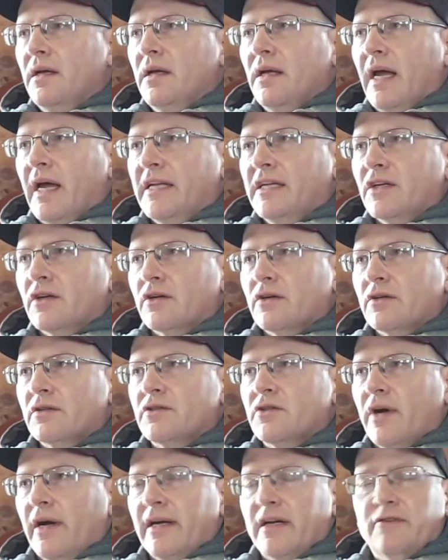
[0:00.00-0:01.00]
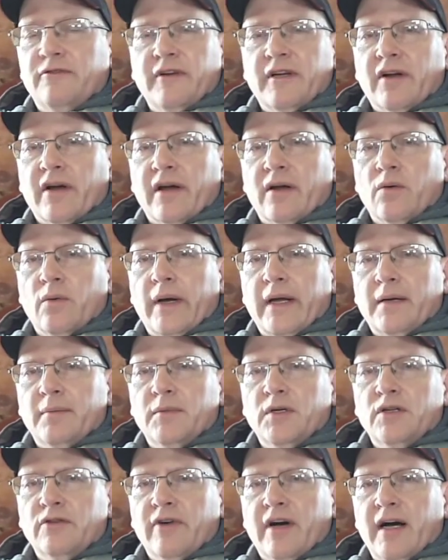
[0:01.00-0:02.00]
and you're trying to figure out a way to
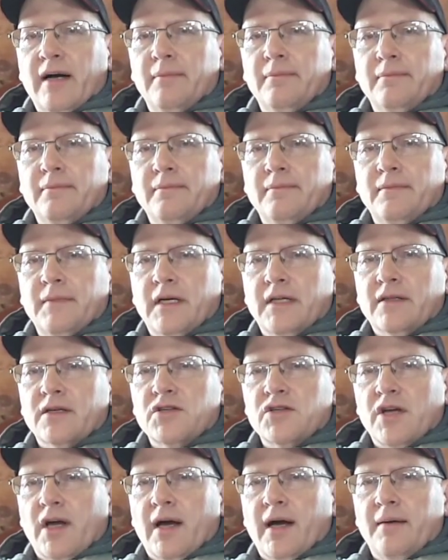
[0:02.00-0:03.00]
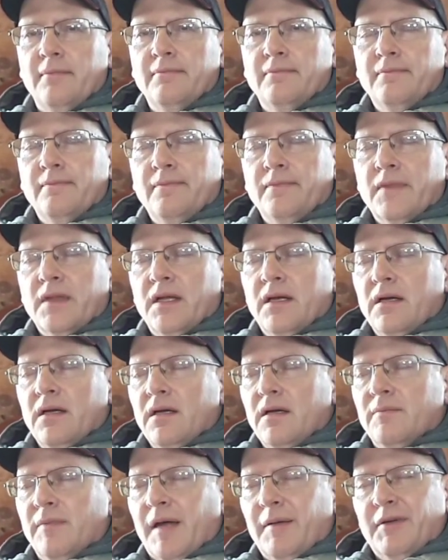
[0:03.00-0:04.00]
move up in the shop,
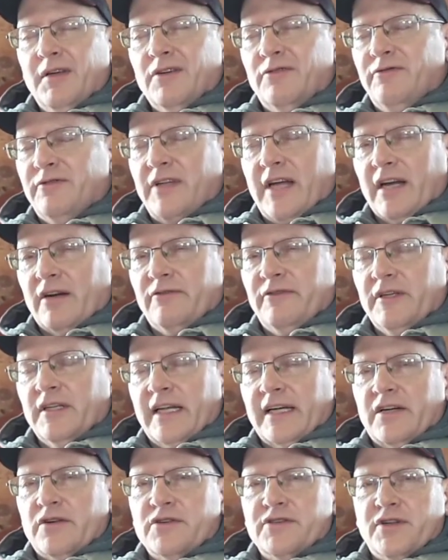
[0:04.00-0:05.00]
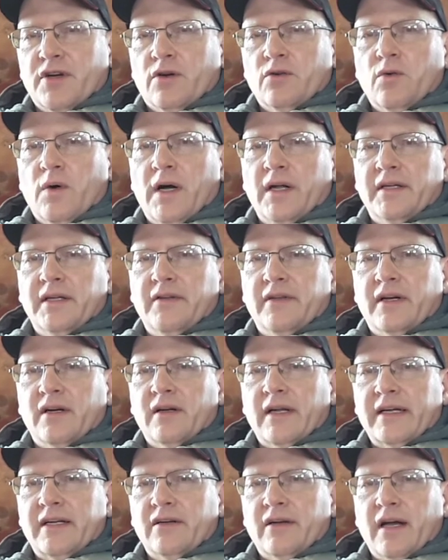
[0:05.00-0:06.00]
maybe you kind of feel like you're stonewalled in there,
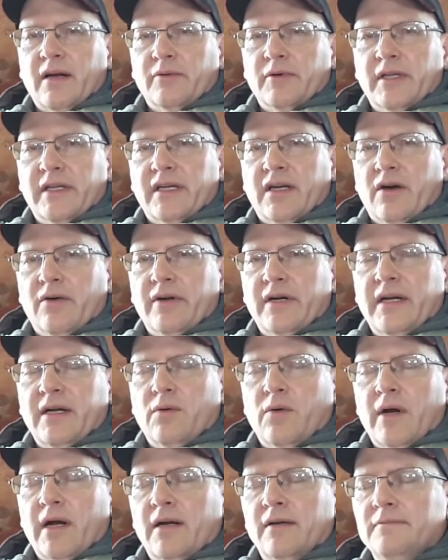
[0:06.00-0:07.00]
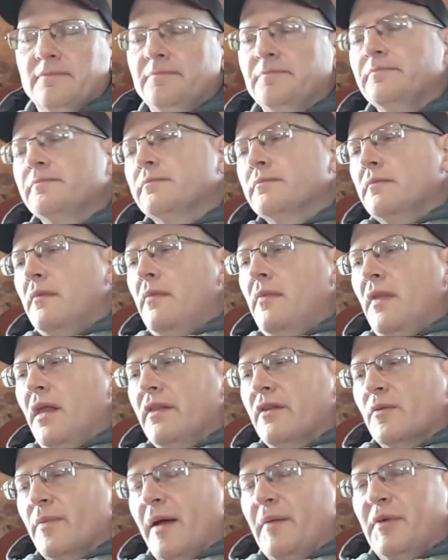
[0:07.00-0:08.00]
like you're not really going anywhere.
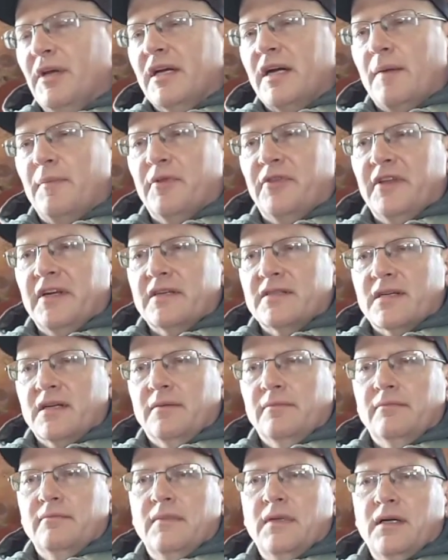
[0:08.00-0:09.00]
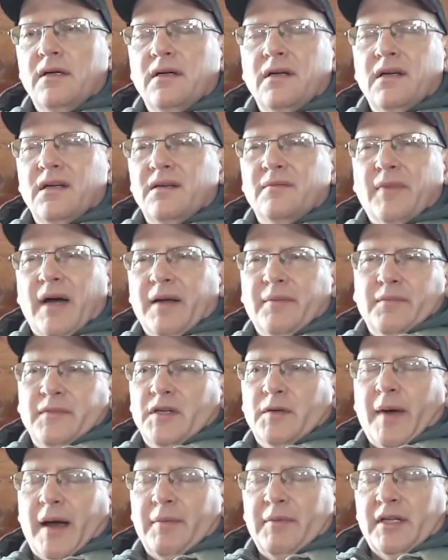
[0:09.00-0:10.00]
There might be a couple things that
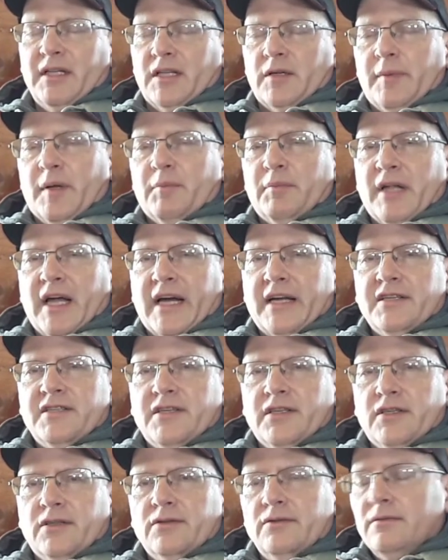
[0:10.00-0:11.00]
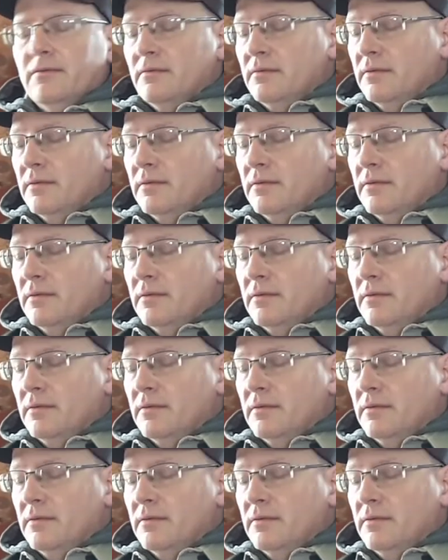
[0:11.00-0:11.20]
you might be a little bit blind to.